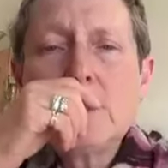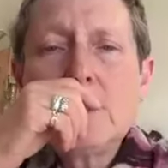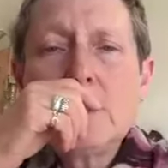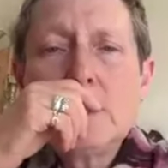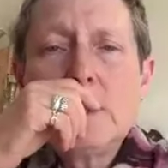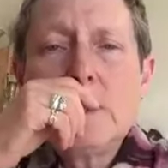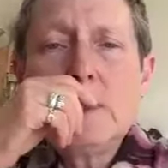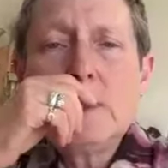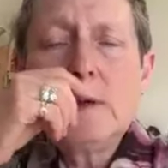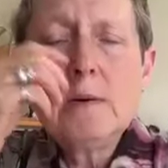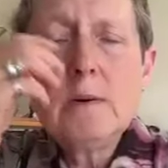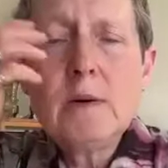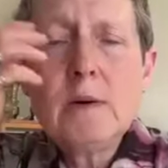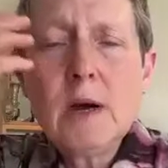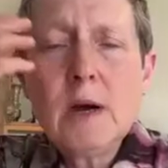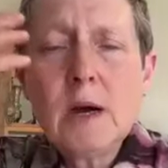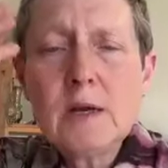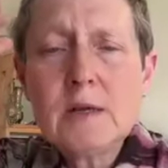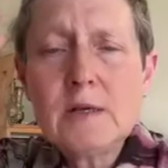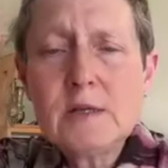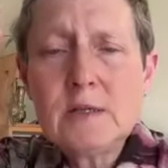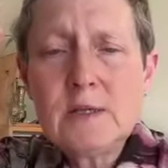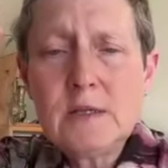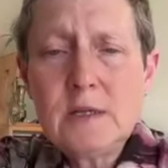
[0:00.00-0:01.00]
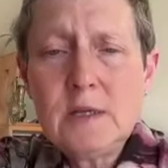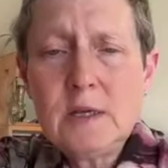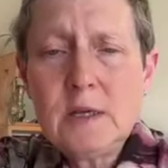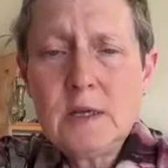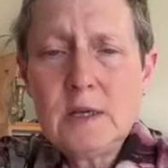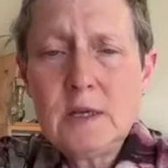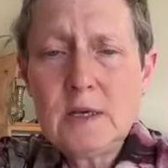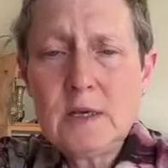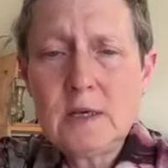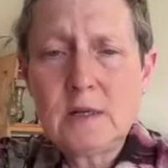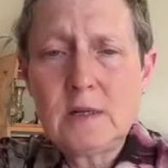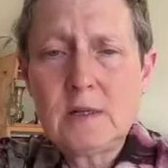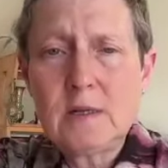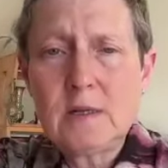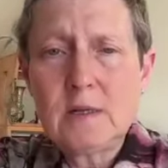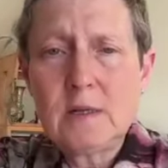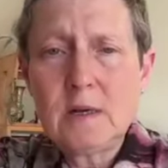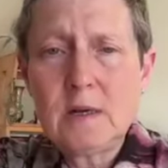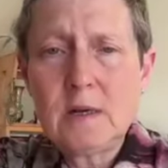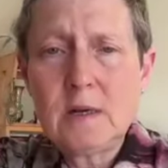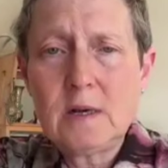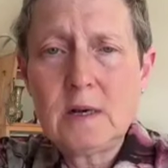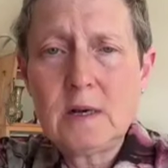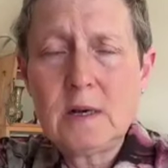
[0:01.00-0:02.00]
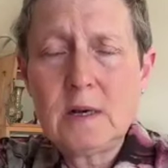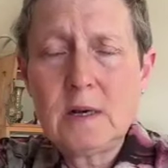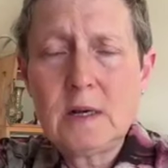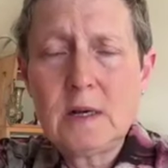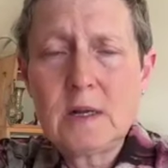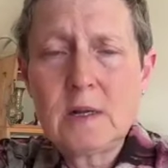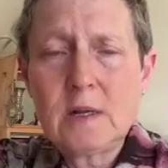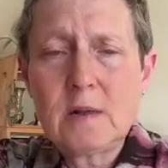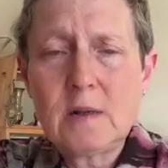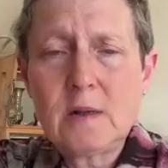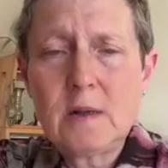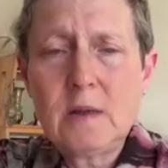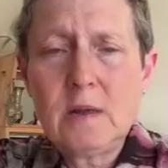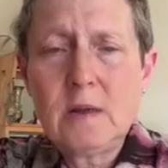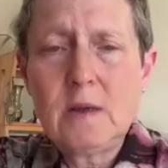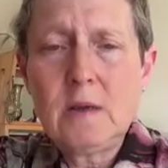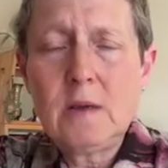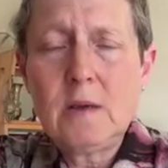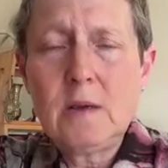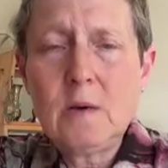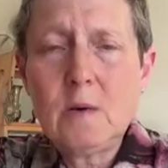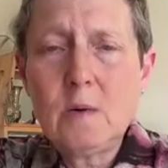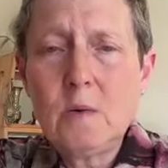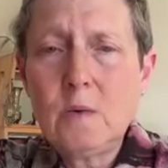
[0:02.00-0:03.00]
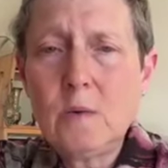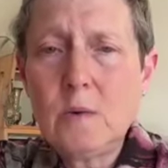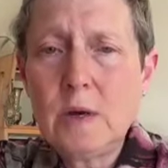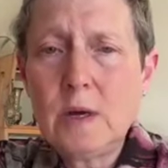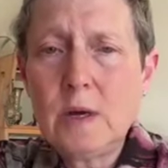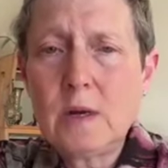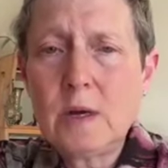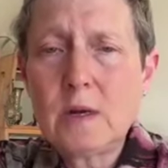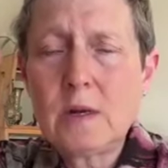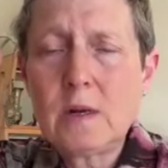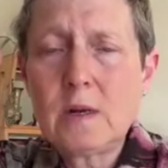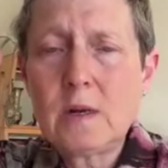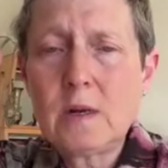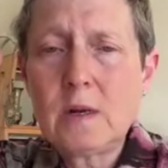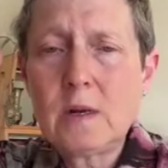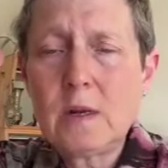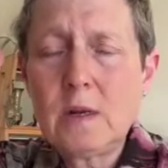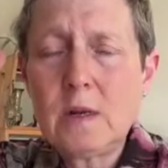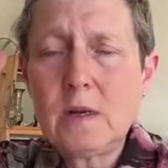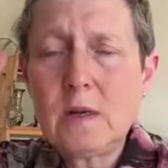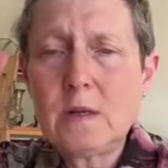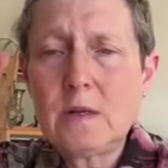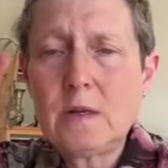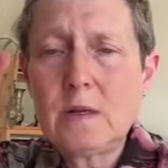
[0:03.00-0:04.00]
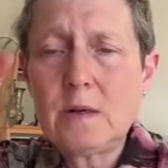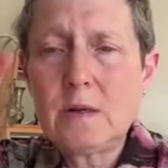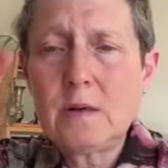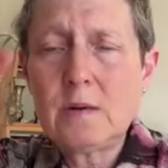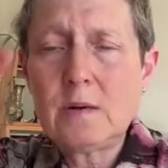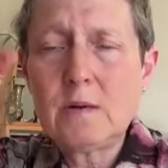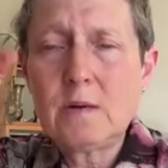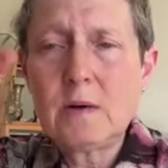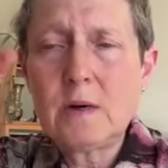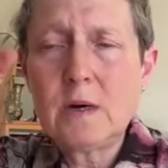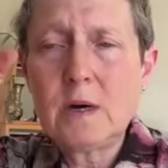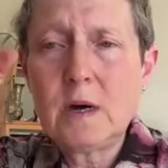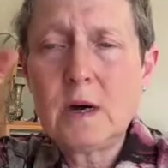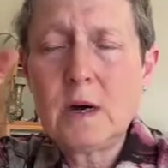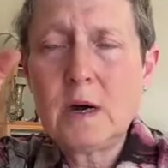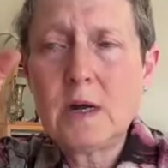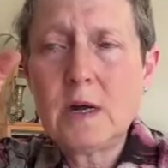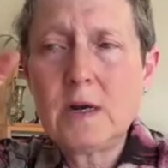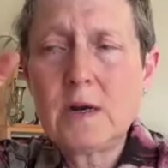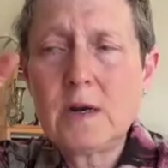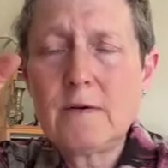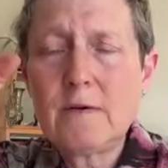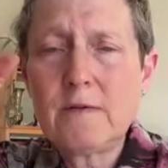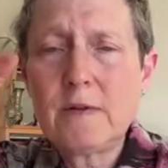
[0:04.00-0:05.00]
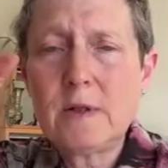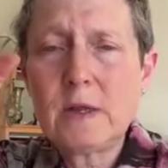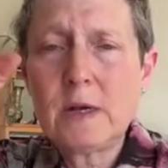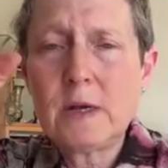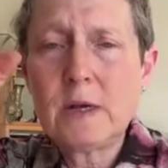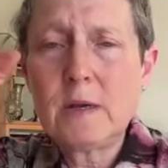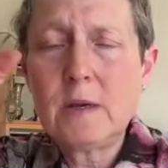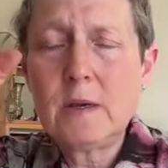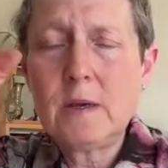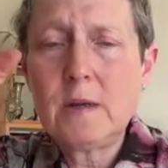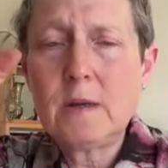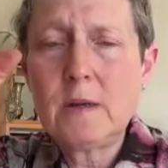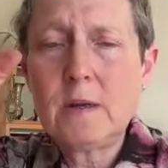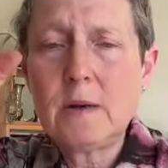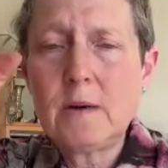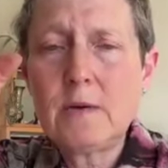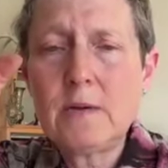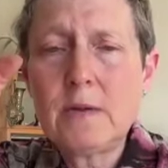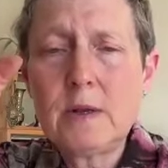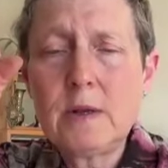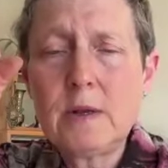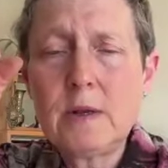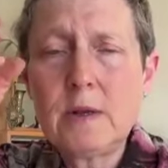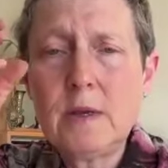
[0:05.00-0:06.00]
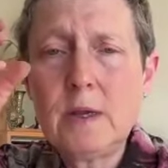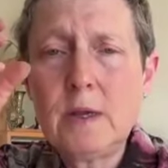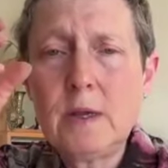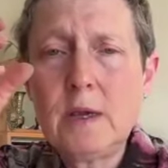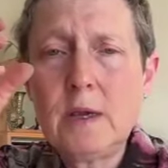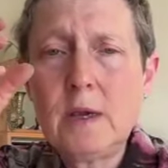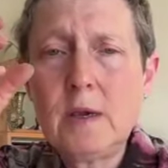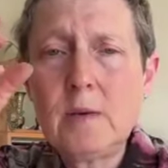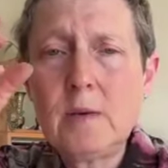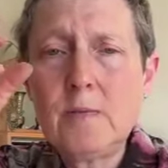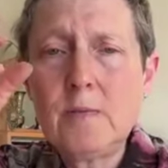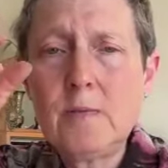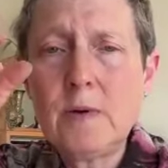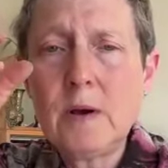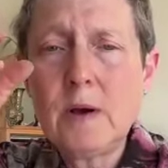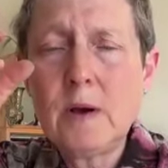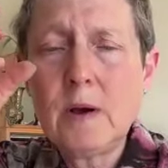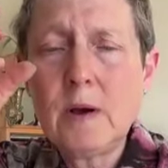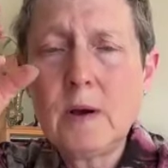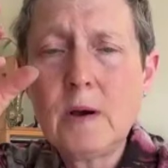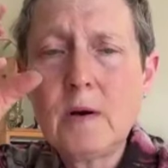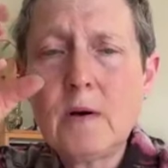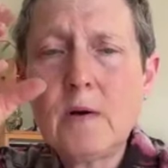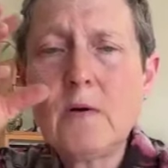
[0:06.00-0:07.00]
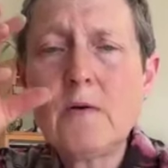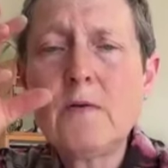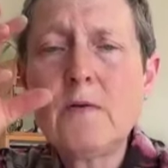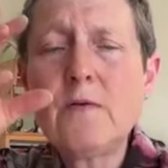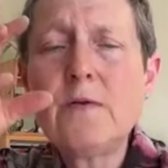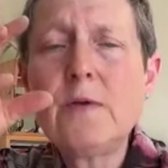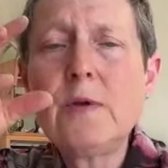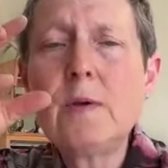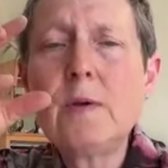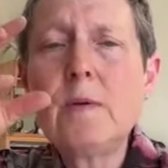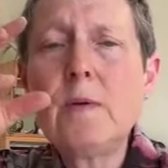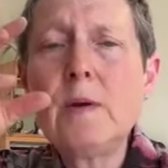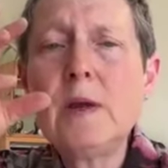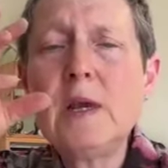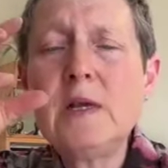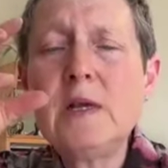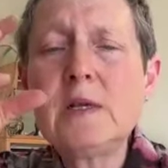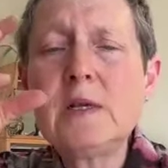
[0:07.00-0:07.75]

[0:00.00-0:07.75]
is, what you guys did, and you went into kind of like, the tip of the